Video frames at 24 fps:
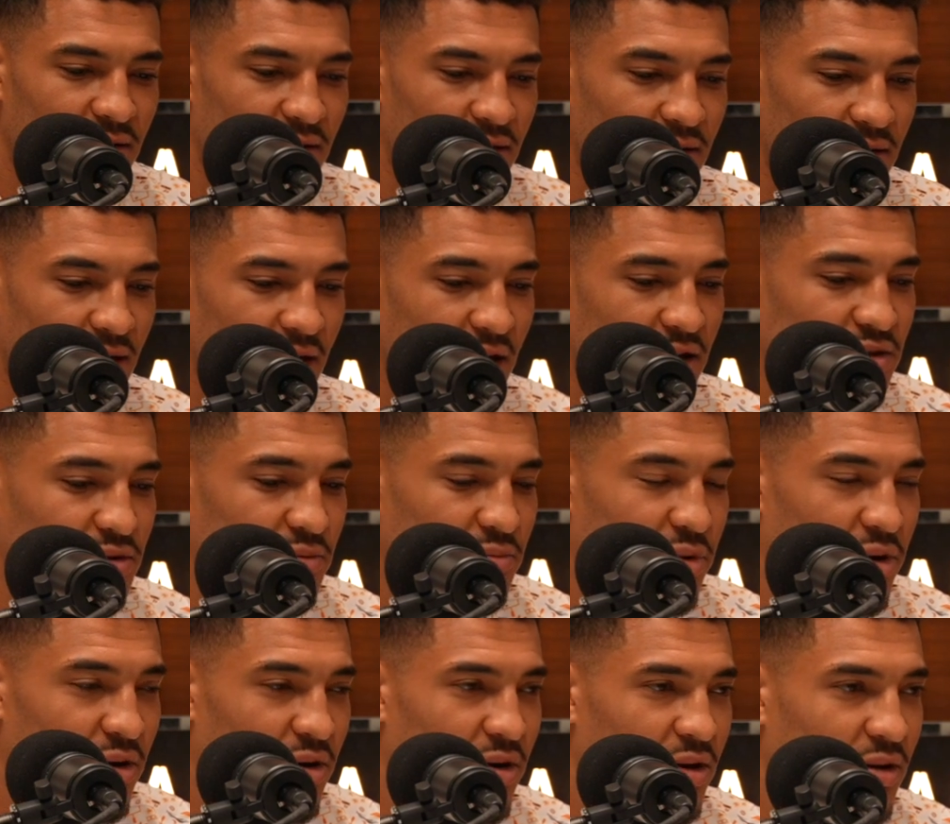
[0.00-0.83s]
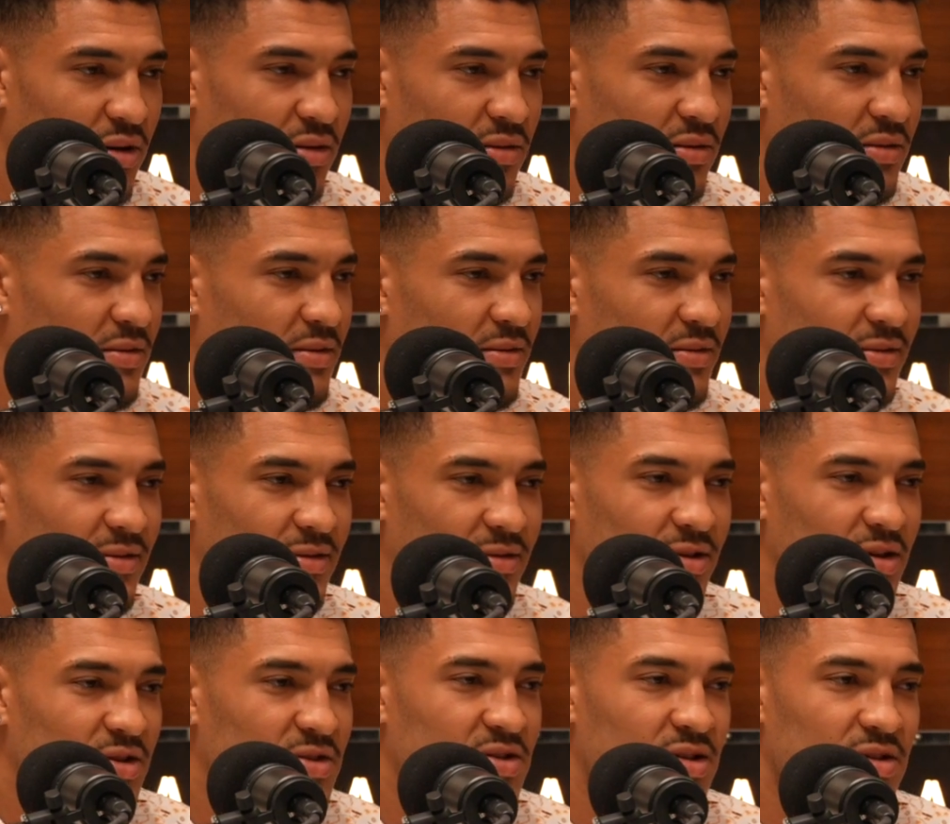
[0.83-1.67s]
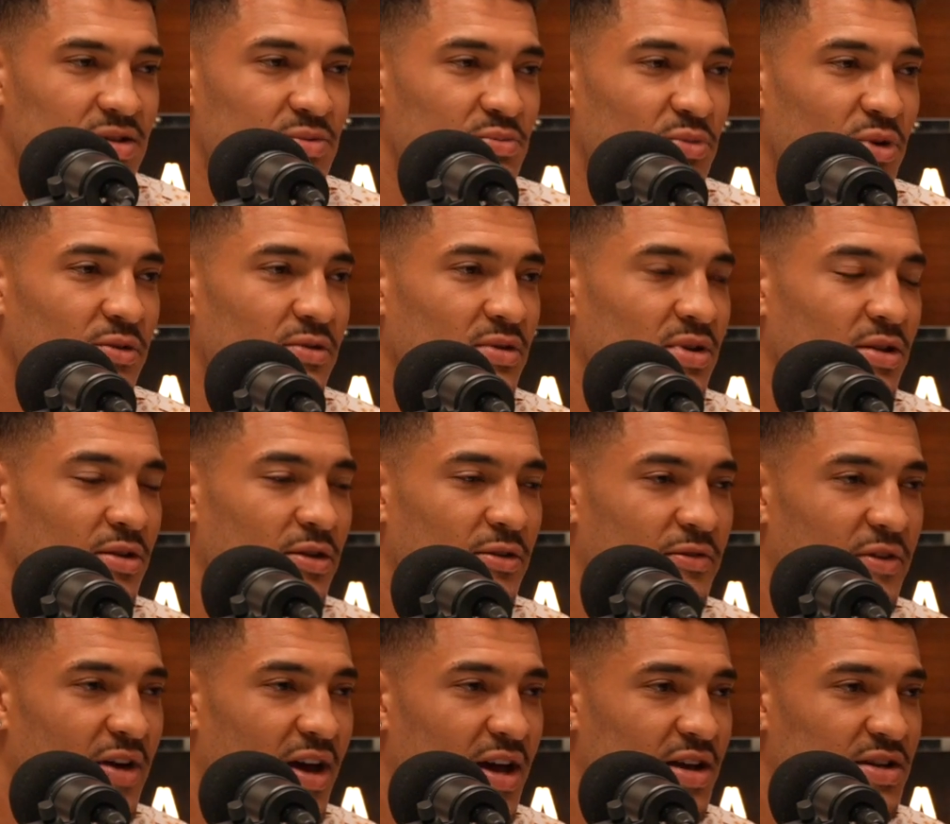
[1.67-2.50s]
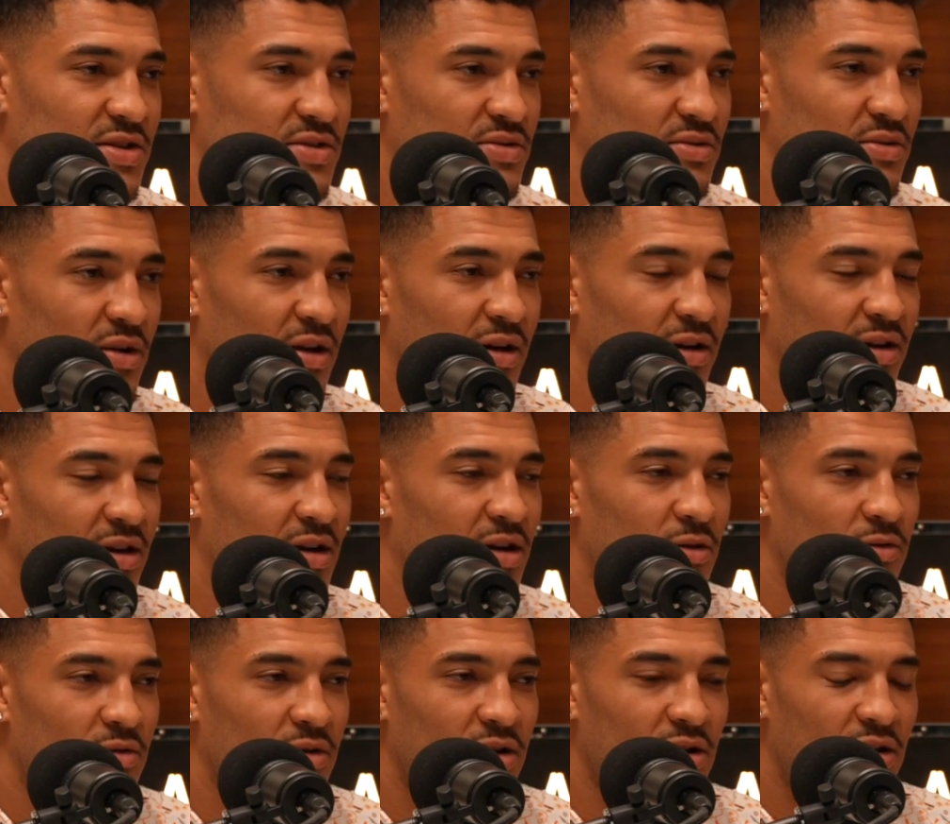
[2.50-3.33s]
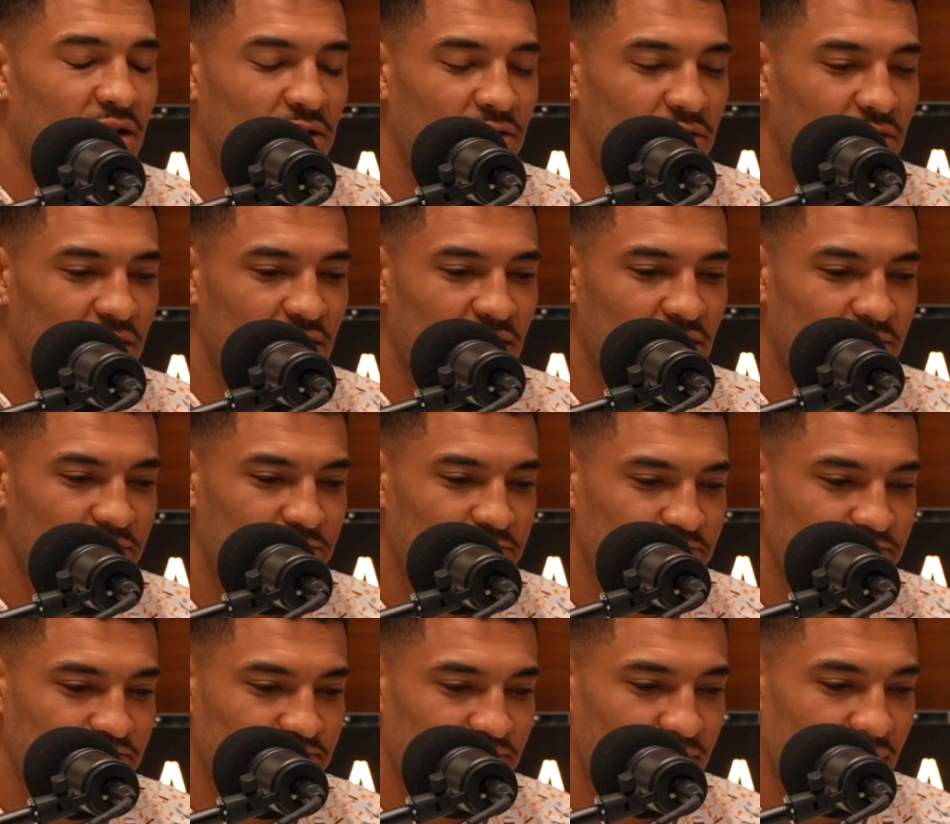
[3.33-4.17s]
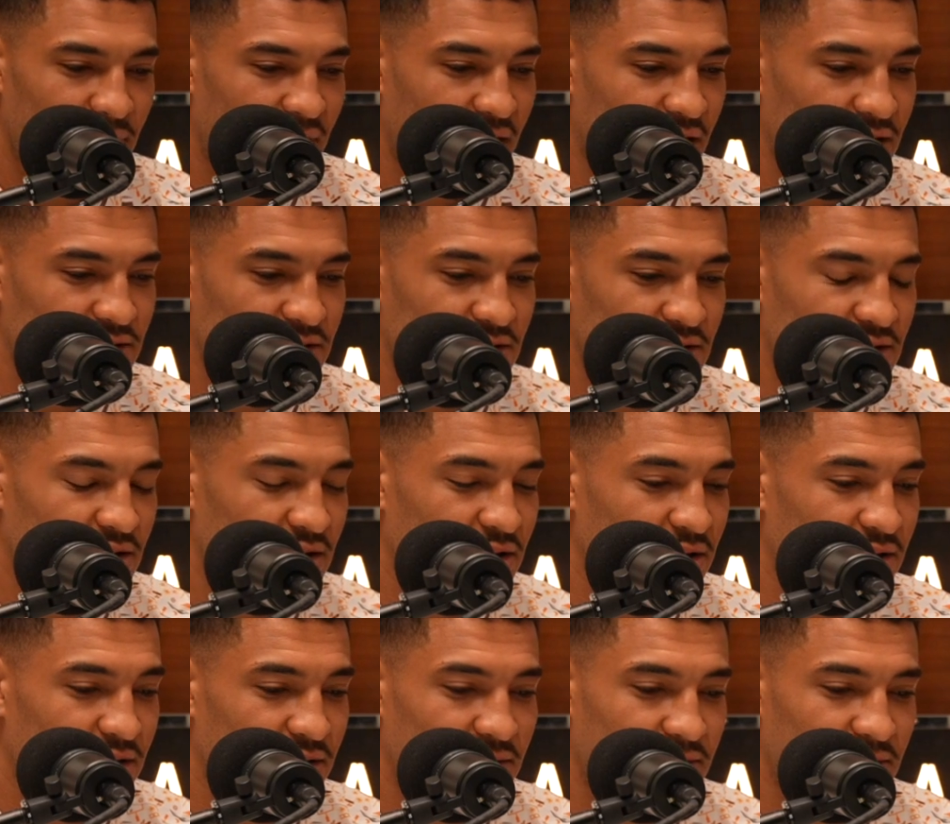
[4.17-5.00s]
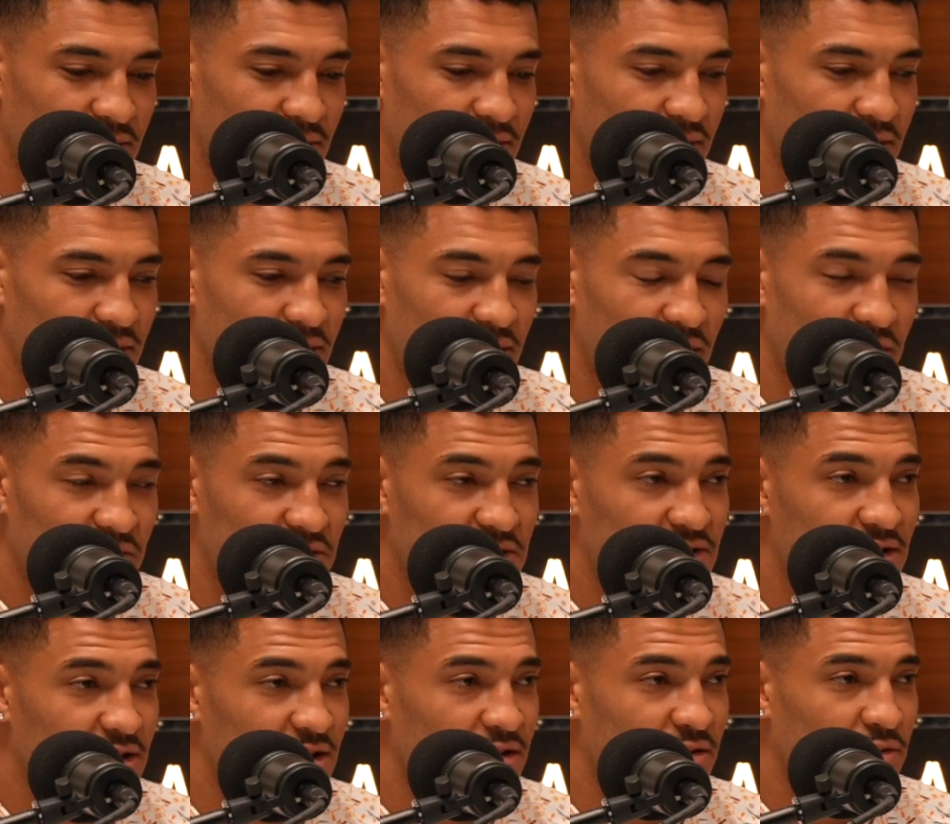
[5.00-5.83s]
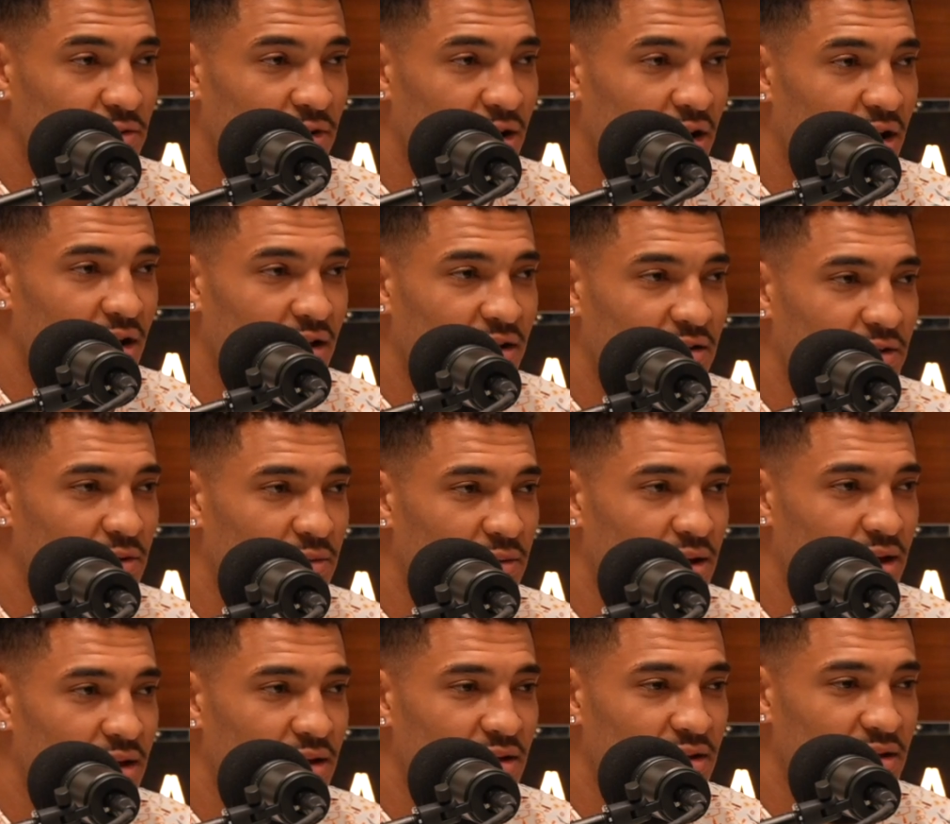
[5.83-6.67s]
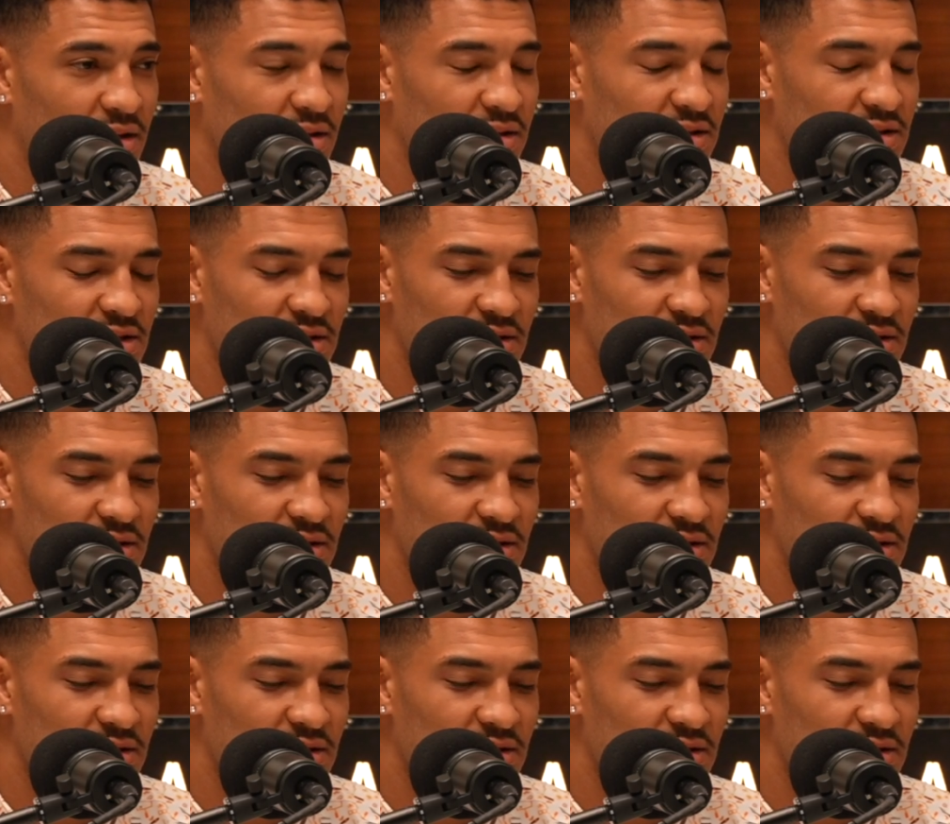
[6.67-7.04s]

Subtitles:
catch a ball just because moving a little faster, or I can't run under it because he's gonna sling the rock the way he is.